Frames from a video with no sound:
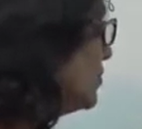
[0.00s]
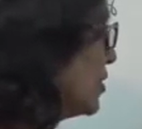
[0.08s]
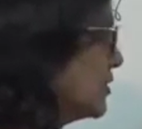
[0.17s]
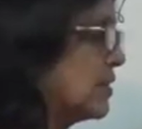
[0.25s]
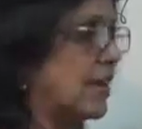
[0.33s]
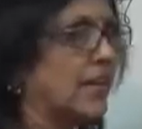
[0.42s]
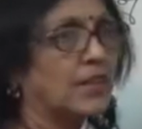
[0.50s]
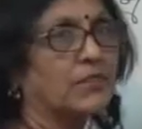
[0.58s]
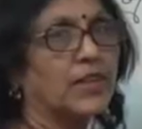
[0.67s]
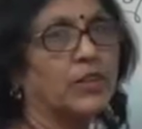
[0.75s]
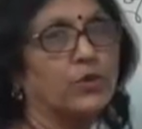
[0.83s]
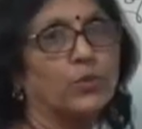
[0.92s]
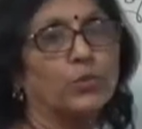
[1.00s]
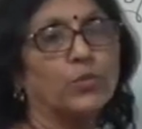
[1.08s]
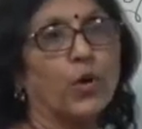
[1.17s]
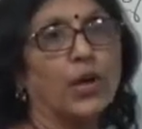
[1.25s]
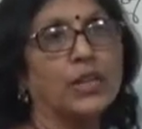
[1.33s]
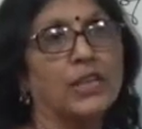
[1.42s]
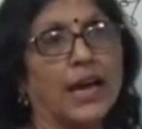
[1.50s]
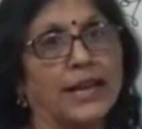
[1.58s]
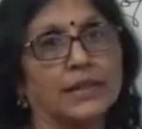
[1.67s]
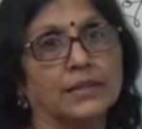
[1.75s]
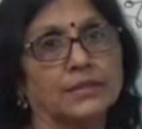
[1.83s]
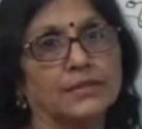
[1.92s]
just like when you boil the
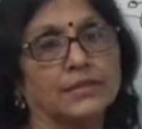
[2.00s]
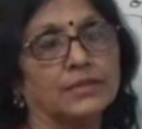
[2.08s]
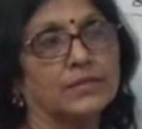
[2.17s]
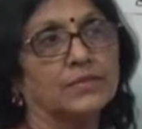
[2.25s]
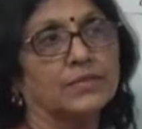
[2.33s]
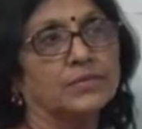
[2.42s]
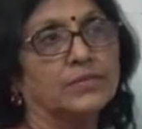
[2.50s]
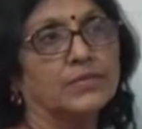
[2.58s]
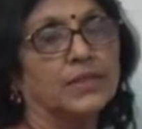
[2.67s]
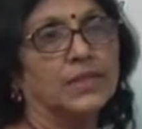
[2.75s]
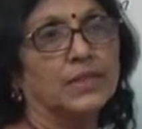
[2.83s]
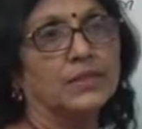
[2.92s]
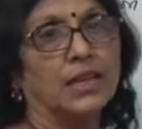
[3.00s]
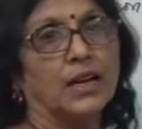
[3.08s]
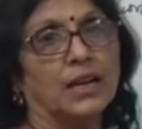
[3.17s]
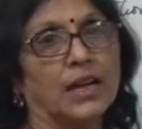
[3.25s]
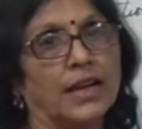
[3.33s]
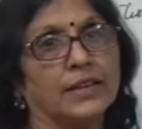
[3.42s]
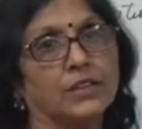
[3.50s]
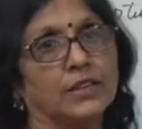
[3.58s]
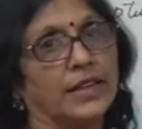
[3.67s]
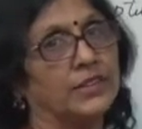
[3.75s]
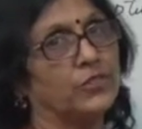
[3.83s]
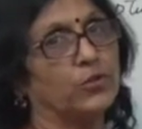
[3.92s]
egg. The egg
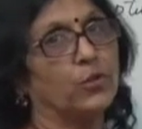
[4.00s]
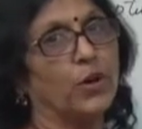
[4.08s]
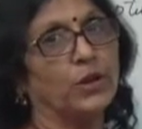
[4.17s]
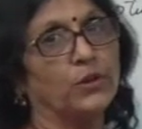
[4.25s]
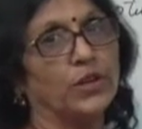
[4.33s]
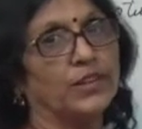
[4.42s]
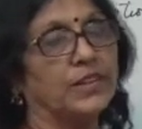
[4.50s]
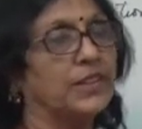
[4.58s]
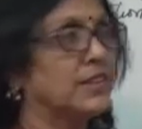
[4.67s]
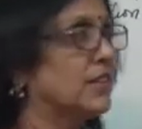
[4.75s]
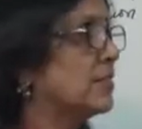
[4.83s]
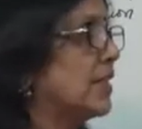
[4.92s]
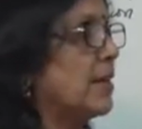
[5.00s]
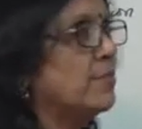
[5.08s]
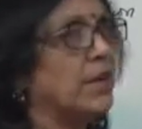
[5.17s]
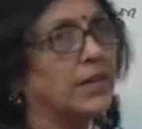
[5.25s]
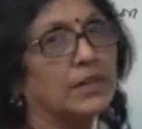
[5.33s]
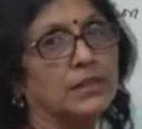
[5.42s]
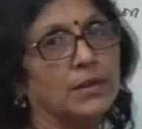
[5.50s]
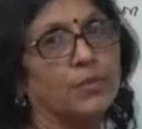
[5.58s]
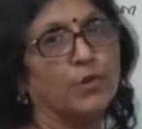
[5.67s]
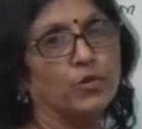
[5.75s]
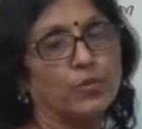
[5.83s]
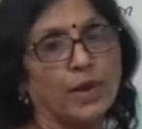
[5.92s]
gets coagulated. In the same manner, the
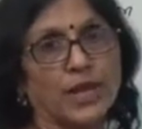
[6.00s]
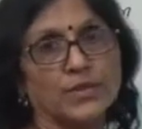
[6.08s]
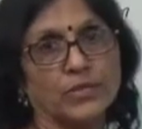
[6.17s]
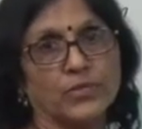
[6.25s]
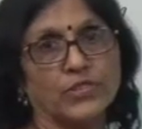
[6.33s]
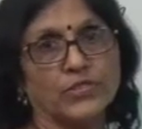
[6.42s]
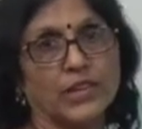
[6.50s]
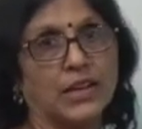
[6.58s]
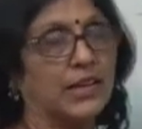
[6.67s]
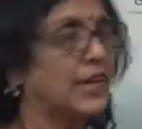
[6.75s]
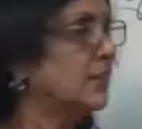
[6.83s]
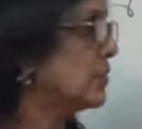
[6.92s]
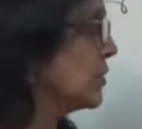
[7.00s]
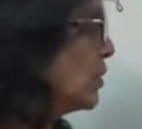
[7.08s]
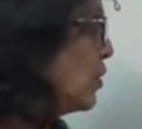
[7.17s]
protoplasm of the cell gets